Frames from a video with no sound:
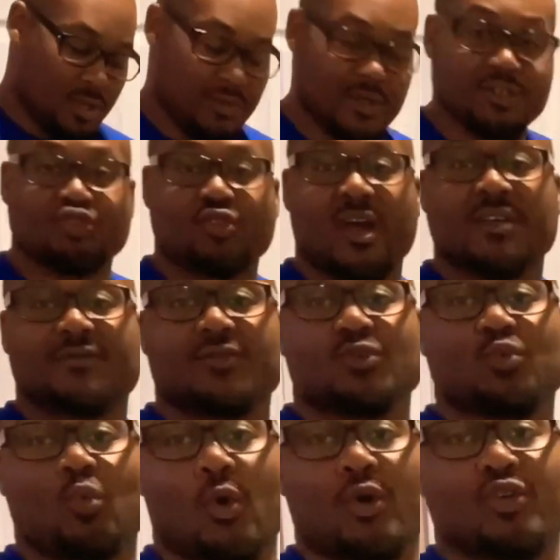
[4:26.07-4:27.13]

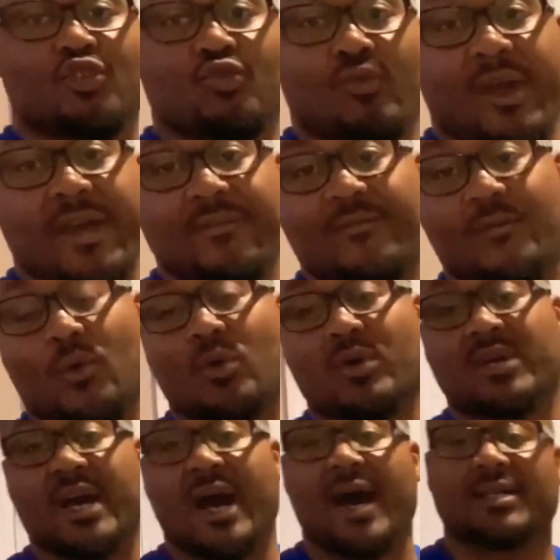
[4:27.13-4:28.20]
work great
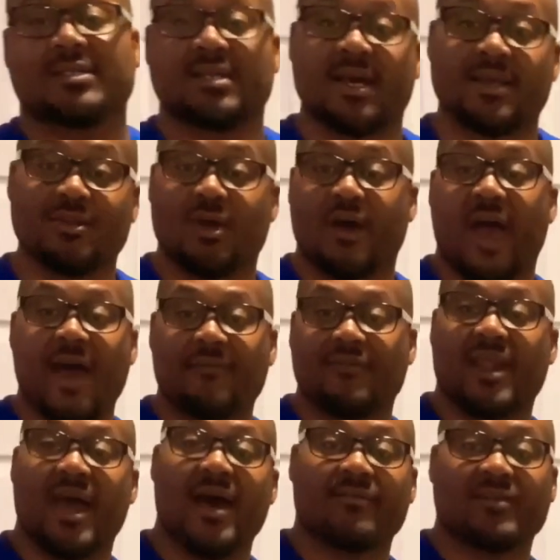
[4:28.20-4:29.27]
for cotton, half
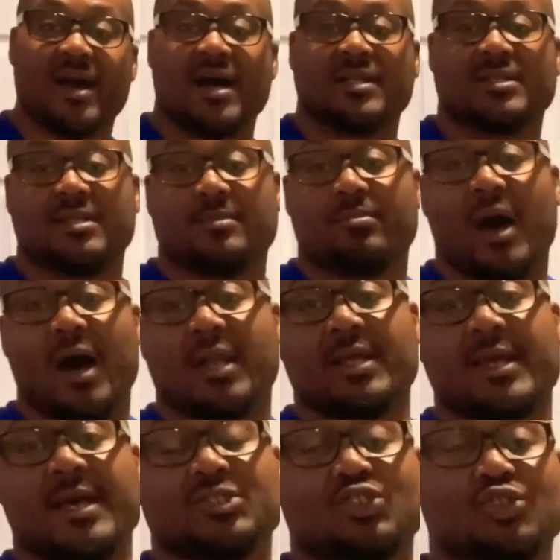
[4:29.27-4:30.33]
and half cotton,
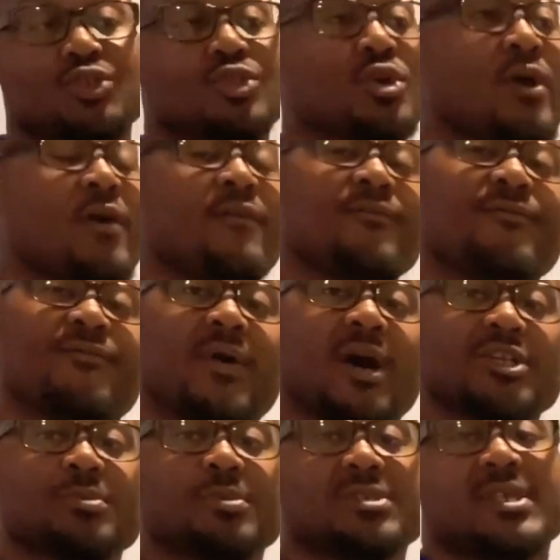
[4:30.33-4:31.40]
polyester,
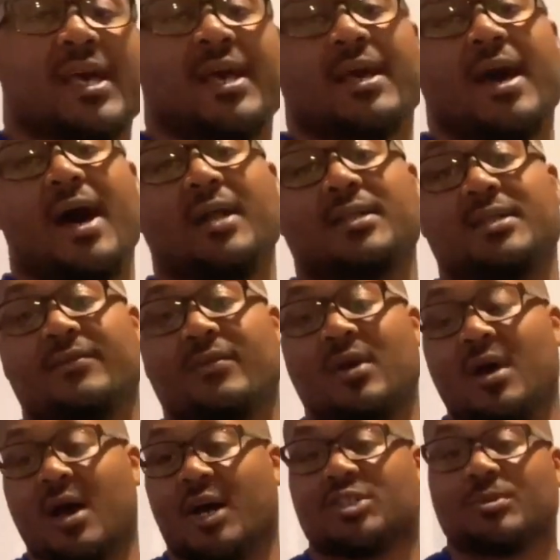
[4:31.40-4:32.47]
100% cotton,
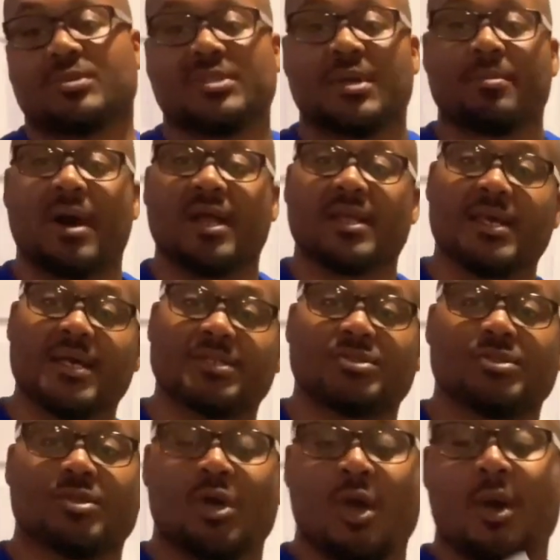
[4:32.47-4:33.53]
100%
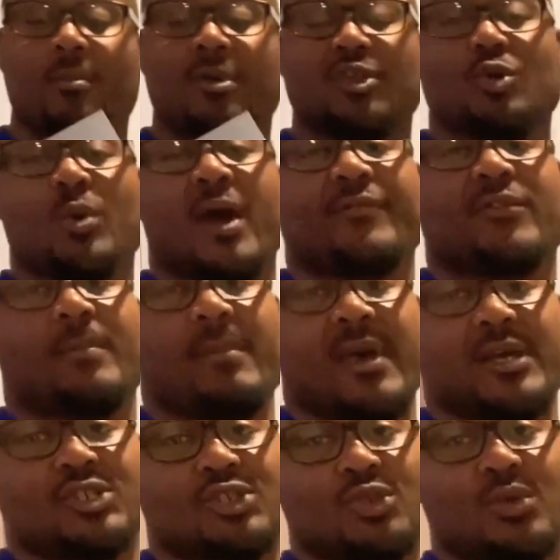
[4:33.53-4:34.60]
polyester. But you have to
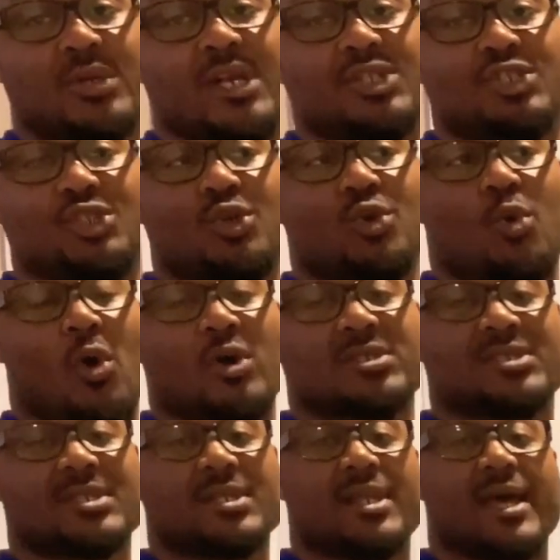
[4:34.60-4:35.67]
make sure that you are
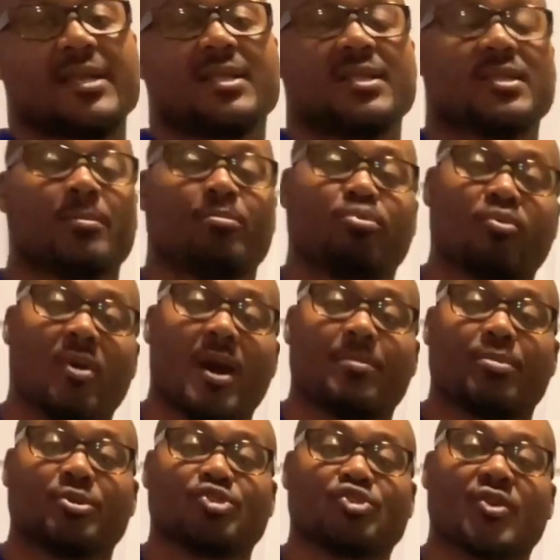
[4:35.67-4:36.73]
selecting the
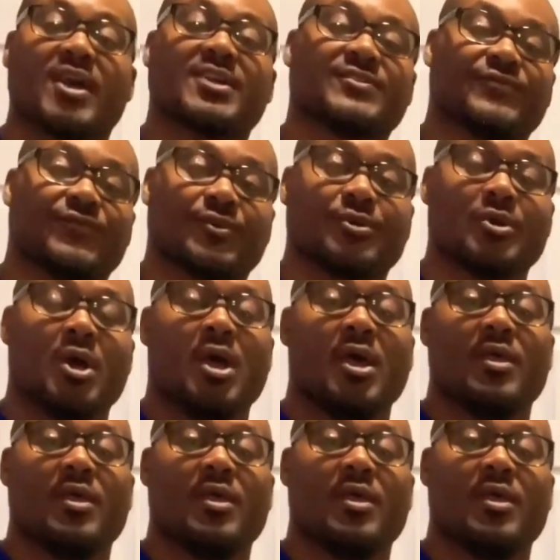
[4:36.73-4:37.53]
proper transfer